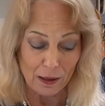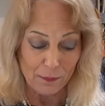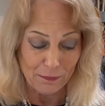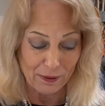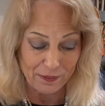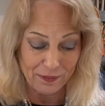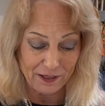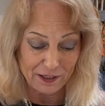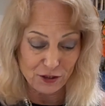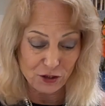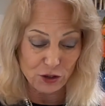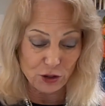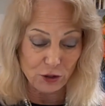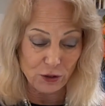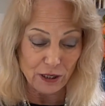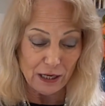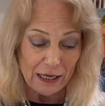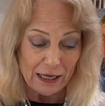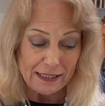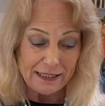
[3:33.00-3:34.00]
but that
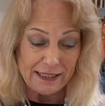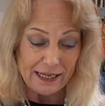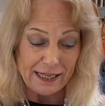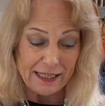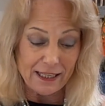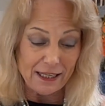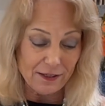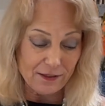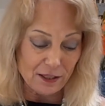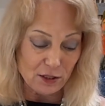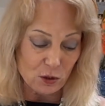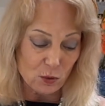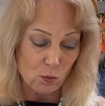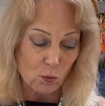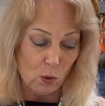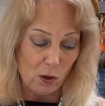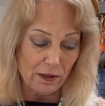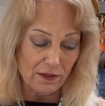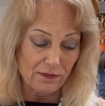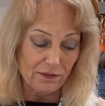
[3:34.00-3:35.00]
you're taking this
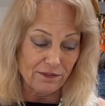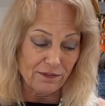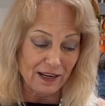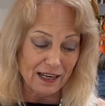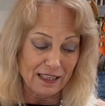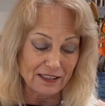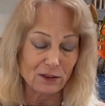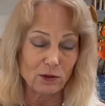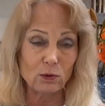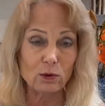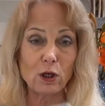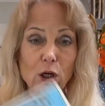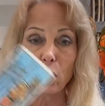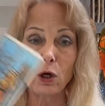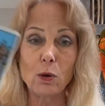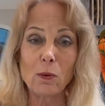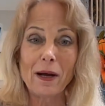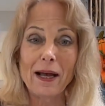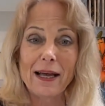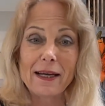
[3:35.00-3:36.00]
one final
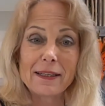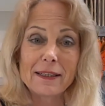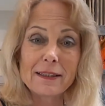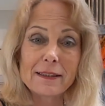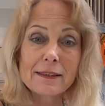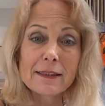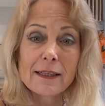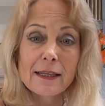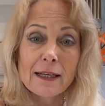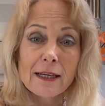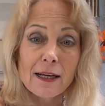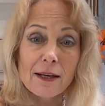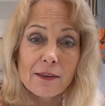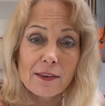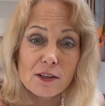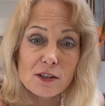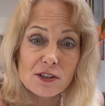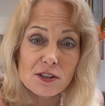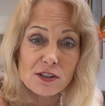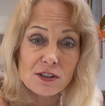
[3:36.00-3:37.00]
go at it
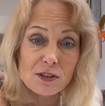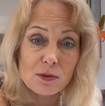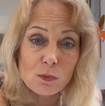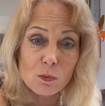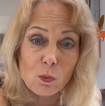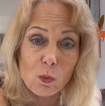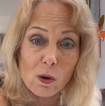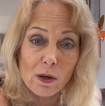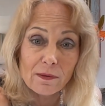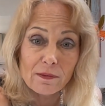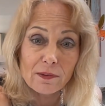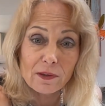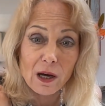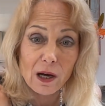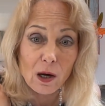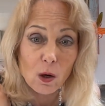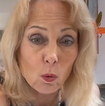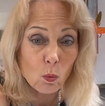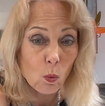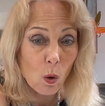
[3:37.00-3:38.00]
this one
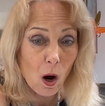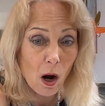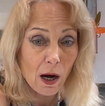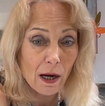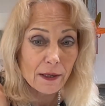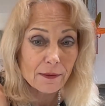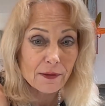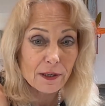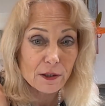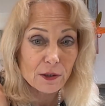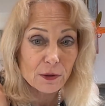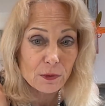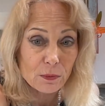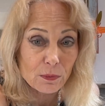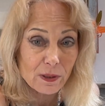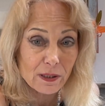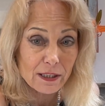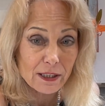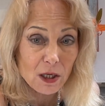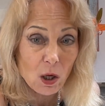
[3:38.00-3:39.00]
wand that you're
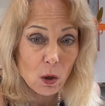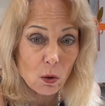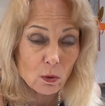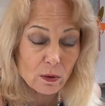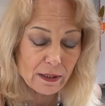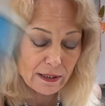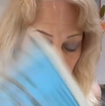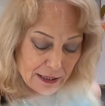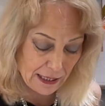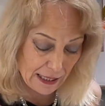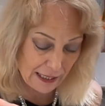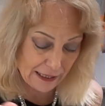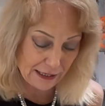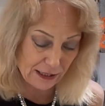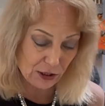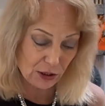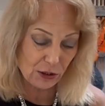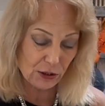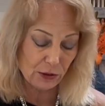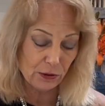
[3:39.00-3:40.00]
really holding
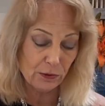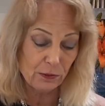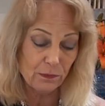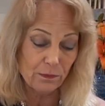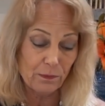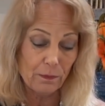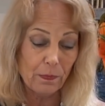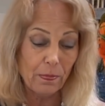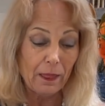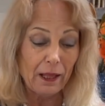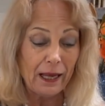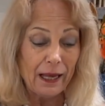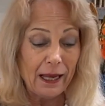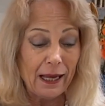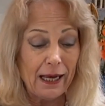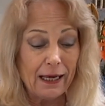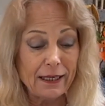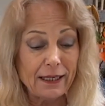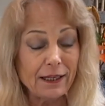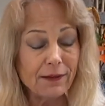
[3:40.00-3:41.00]
tight to.
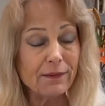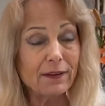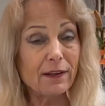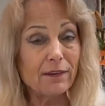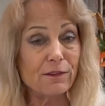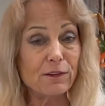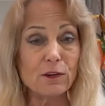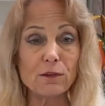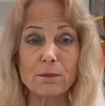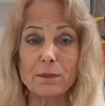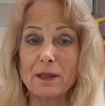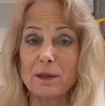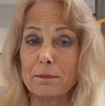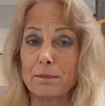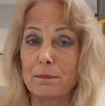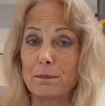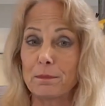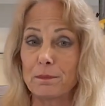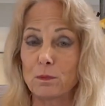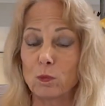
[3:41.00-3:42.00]
And even if you've
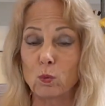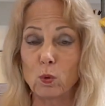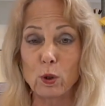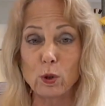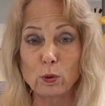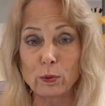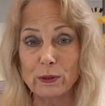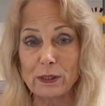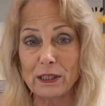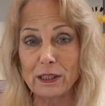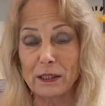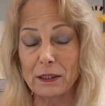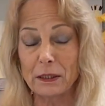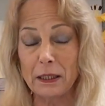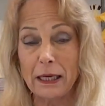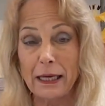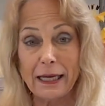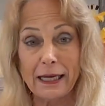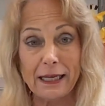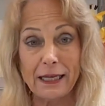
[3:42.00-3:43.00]
been wounded
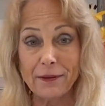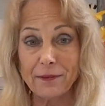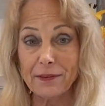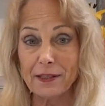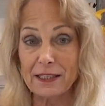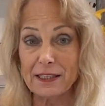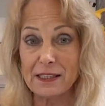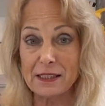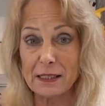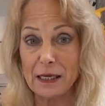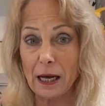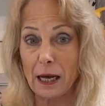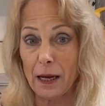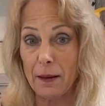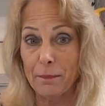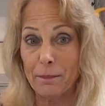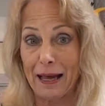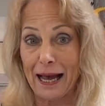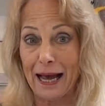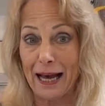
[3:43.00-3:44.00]
in this uh,
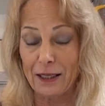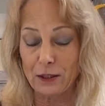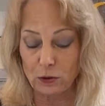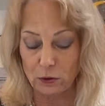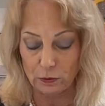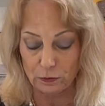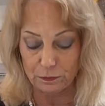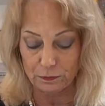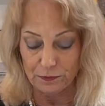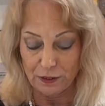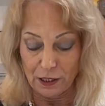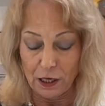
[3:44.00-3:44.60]
battle